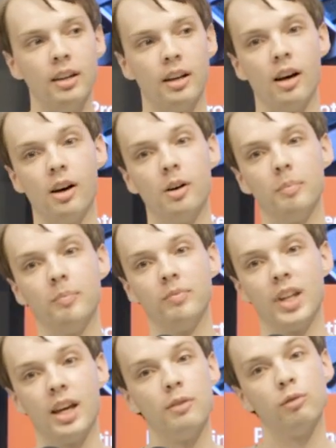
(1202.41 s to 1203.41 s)
Um,
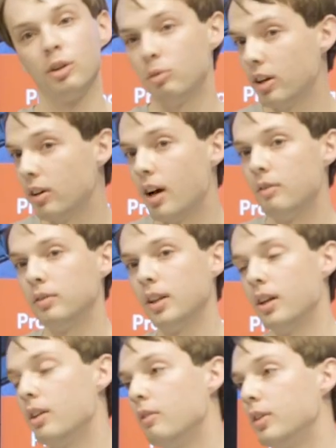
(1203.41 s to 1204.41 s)
everywhere I've
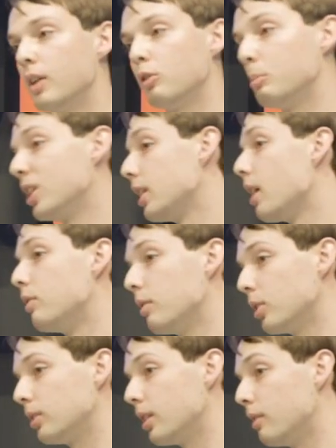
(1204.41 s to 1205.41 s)
lived, everybody I've
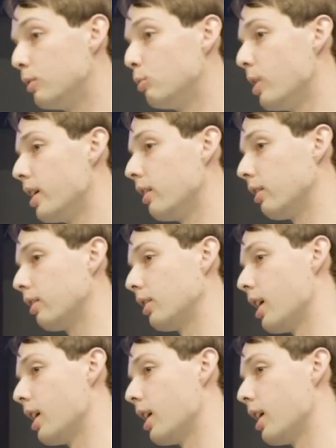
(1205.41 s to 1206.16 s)
ever lived with.